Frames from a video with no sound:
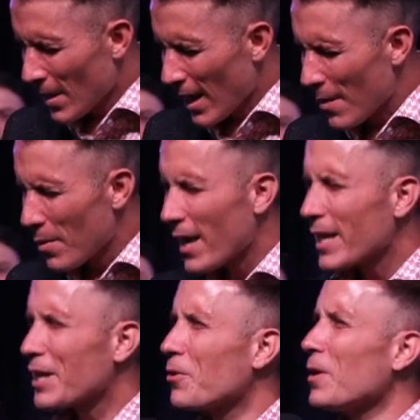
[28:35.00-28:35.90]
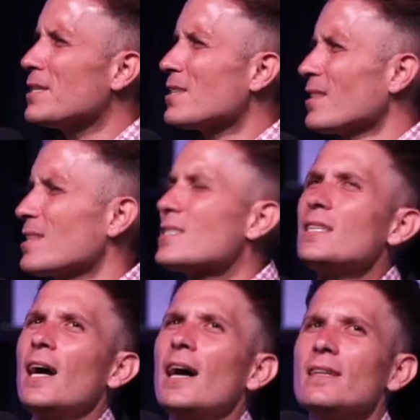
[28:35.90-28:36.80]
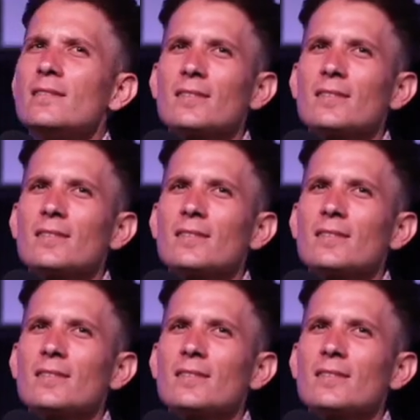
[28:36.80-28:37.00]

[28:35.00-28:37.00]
Abba, increase in this night,